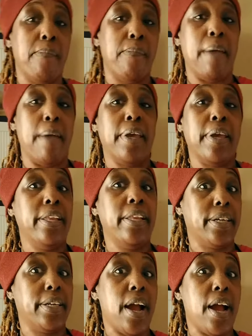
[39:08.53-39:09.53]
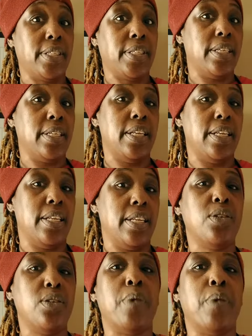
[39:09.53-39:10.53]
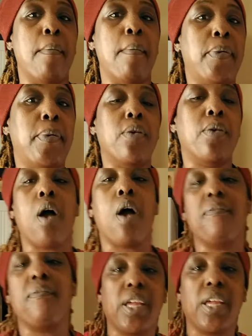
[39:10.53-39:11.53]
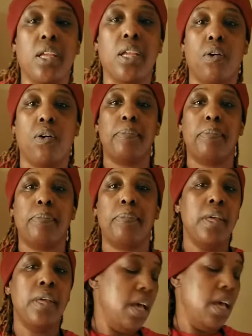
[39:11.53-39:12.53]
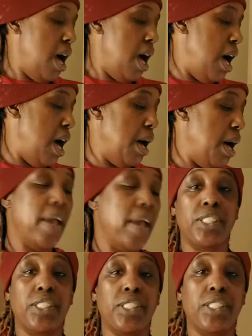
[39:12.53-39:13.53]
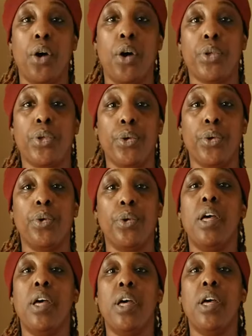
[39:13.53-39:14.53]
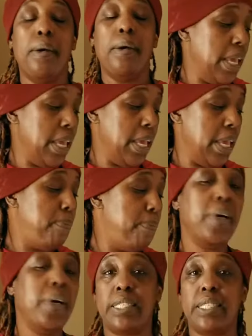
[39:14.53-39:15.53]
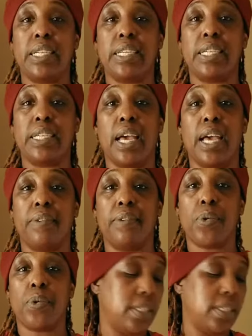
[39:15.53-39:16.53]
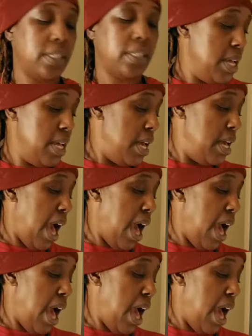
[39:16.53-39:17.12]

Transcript: be a little cursing in there too, but I'm going to put a raw video up and show you me putting this together. Of course, I